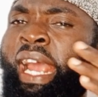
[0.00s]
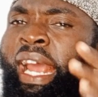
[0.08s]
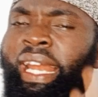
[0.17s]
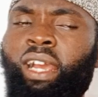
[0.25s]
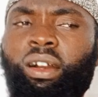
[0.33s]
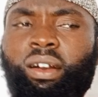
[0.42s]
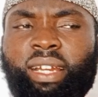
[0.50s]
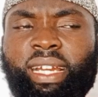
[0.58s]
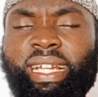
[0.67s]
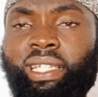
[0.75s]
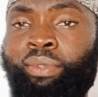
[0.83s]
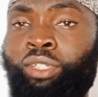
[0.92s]
click on
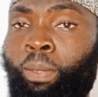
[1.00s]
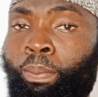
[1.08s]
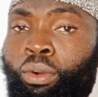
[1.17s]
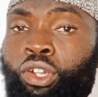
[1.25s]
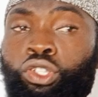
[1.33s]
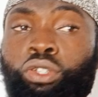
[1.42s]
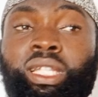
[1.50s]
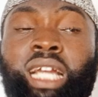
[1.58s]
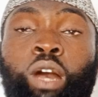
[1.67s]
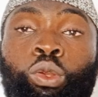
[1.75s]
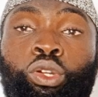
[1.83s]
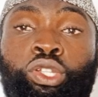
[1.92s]
the description box to
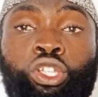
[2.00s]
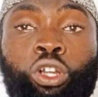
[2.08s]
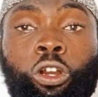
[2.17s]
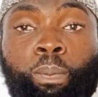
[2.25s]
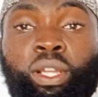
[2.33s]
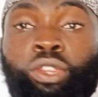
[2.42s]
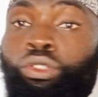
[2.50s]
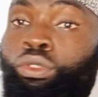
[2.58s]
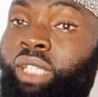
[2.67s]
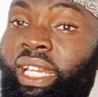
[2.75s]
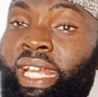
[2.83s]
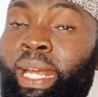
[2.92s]
download your copy
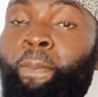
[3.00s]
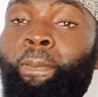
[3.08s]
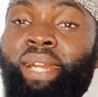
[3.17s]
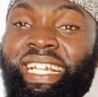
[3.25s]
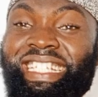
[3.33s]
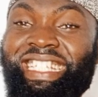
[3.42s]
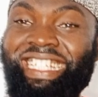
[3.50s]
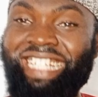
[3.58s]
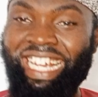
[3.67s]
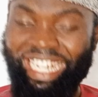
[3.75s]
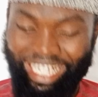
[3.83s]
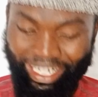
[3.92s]
through the link placed
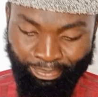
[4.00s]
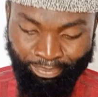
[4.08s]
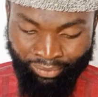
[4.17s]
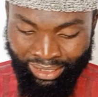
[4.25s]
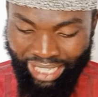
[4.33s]
therein.